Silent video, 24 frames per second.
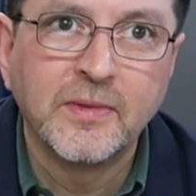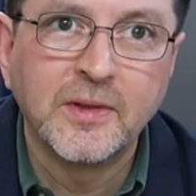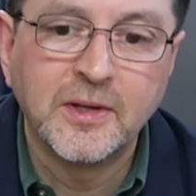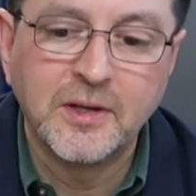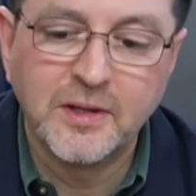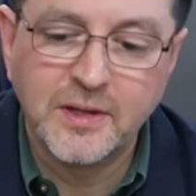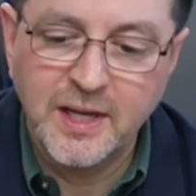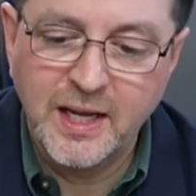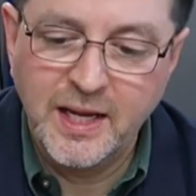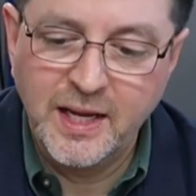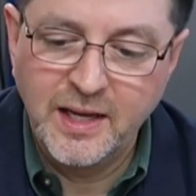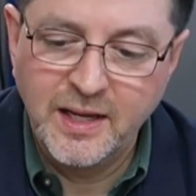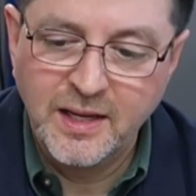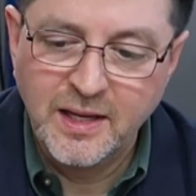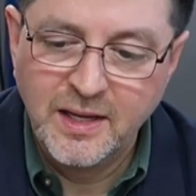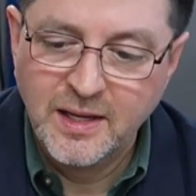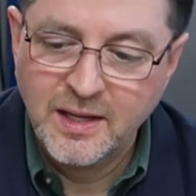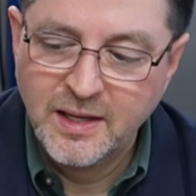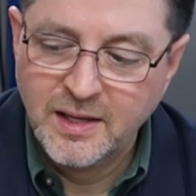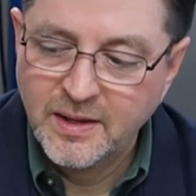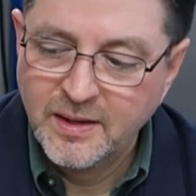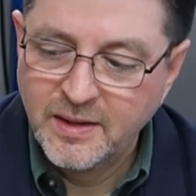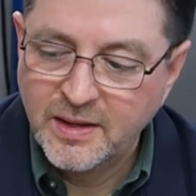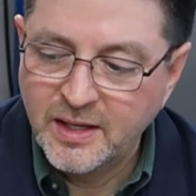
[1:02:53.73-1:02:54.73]
Okay?
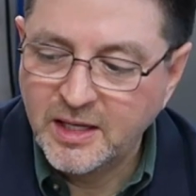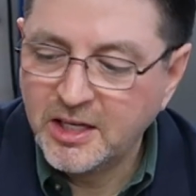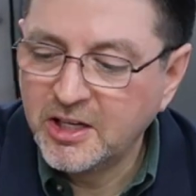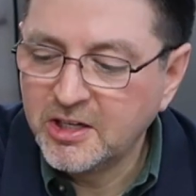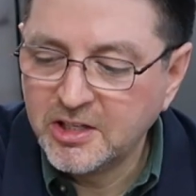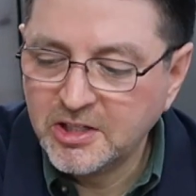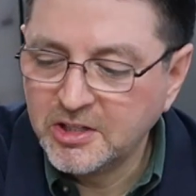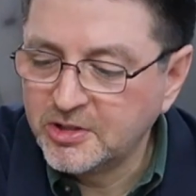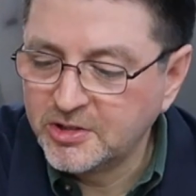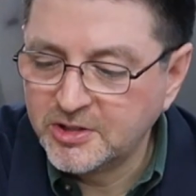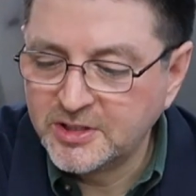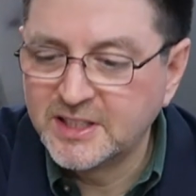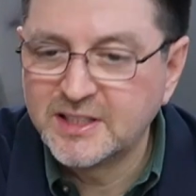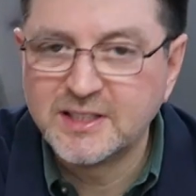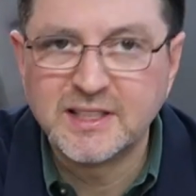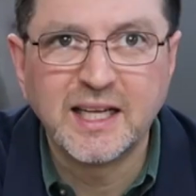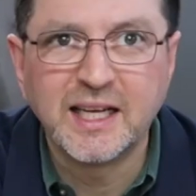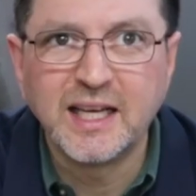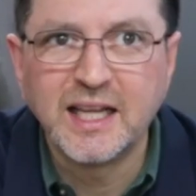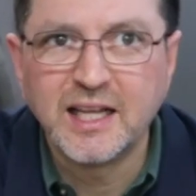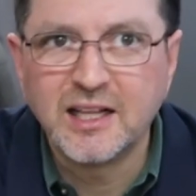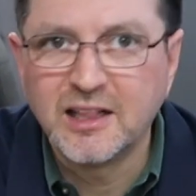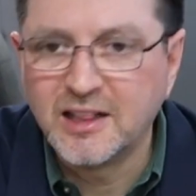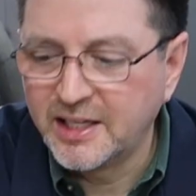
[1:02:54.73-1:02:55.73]
You can use just
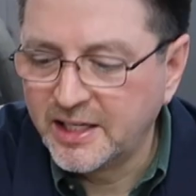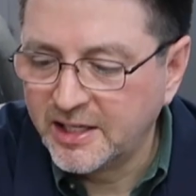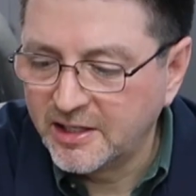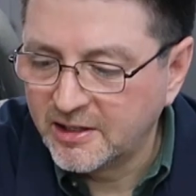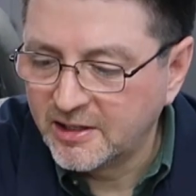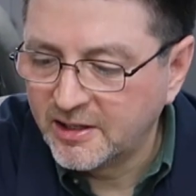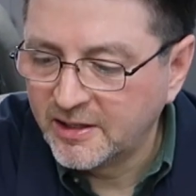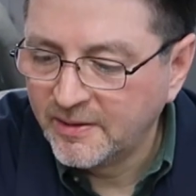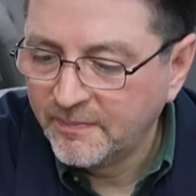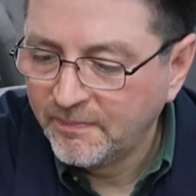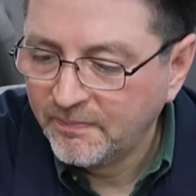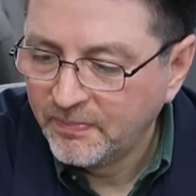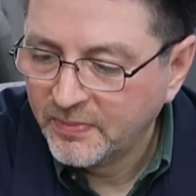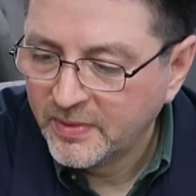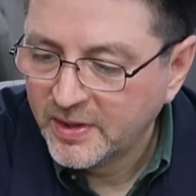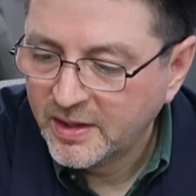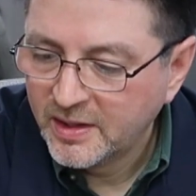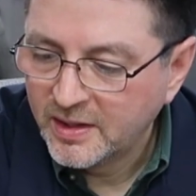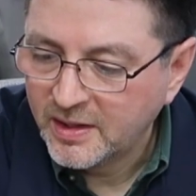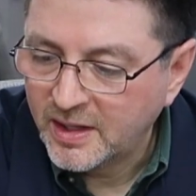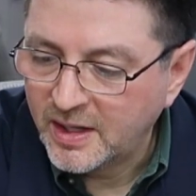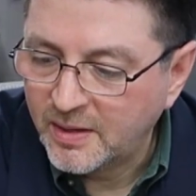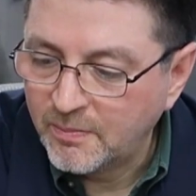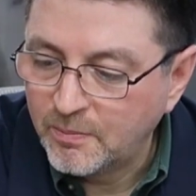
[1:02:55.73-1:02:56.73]
any cleaner.
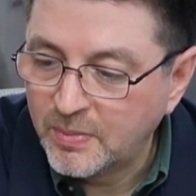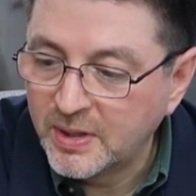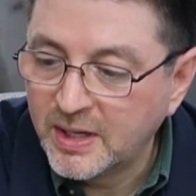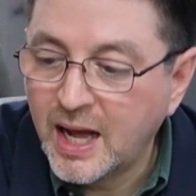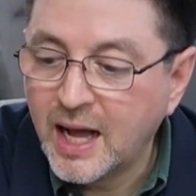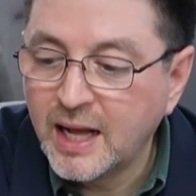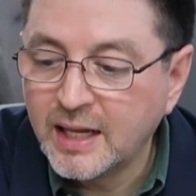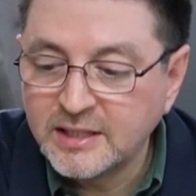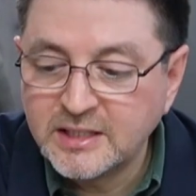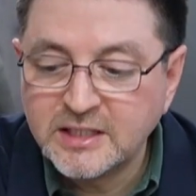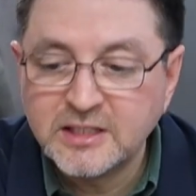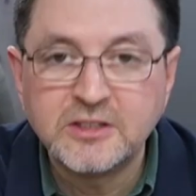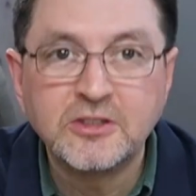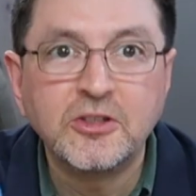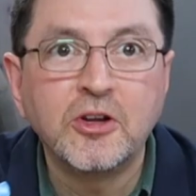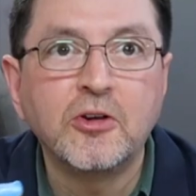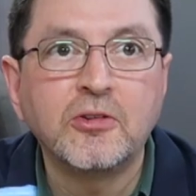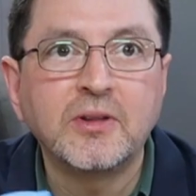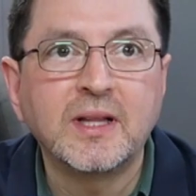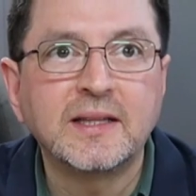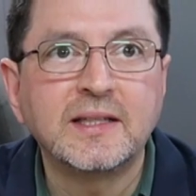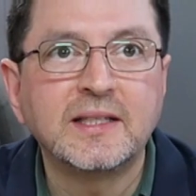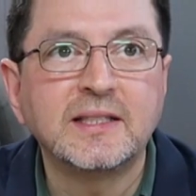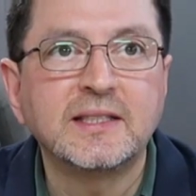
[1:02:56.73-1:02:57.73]
But I just
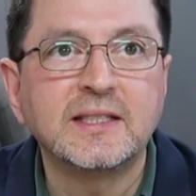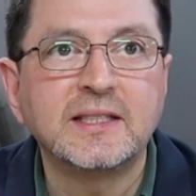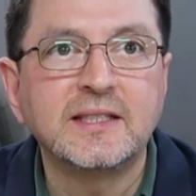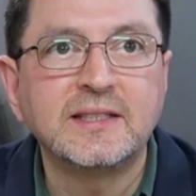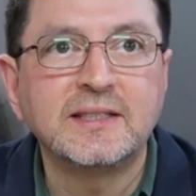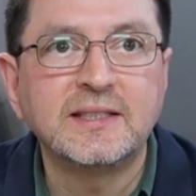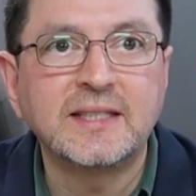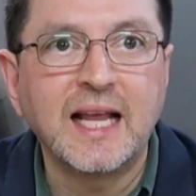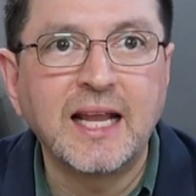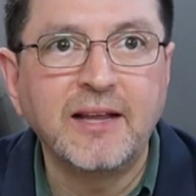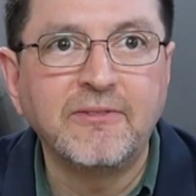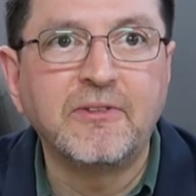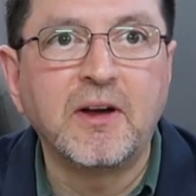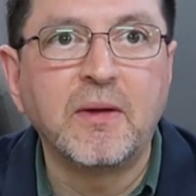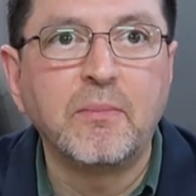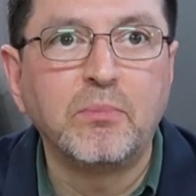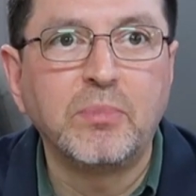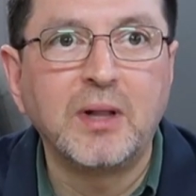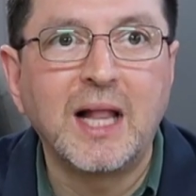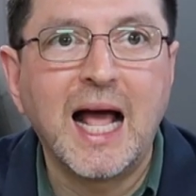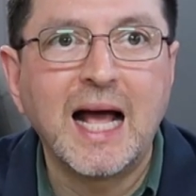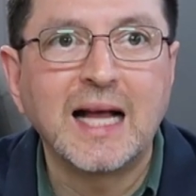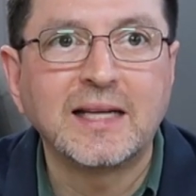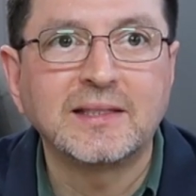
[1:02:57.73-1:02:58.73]
know that this is safe on
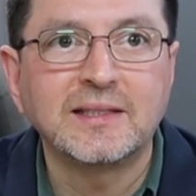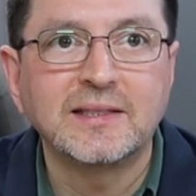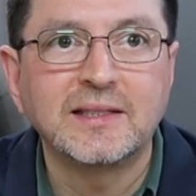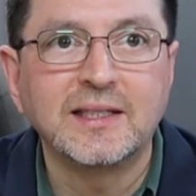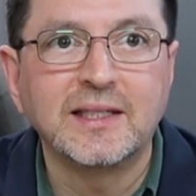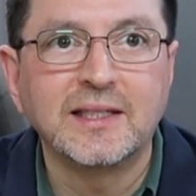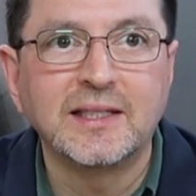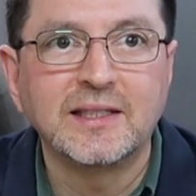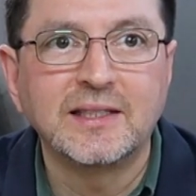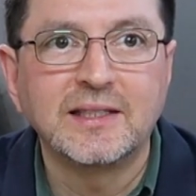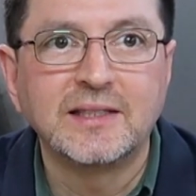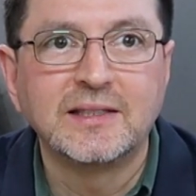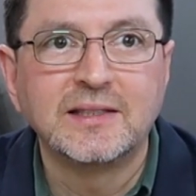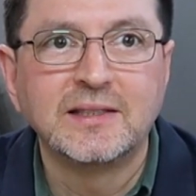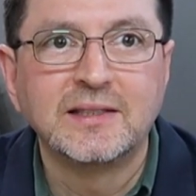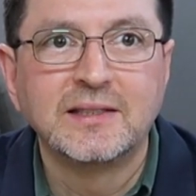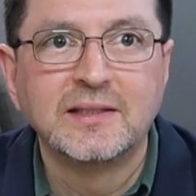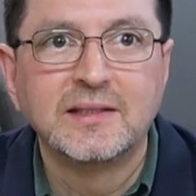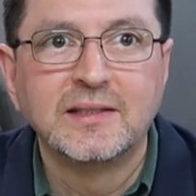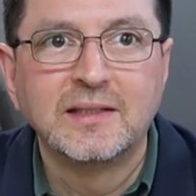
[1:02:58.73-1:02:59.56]
plastics.